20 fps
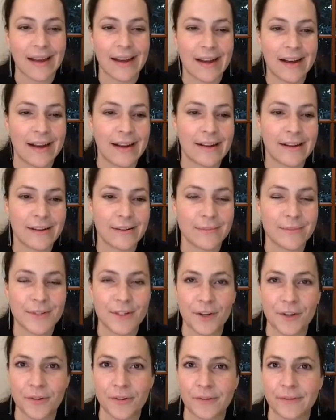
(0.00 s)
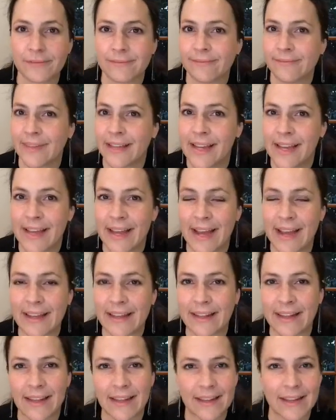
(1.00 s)

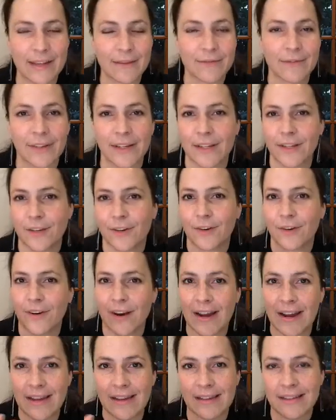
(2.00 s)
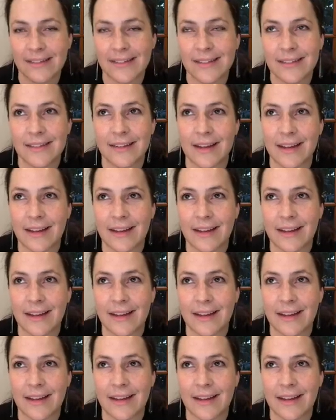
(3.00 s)
And give a great,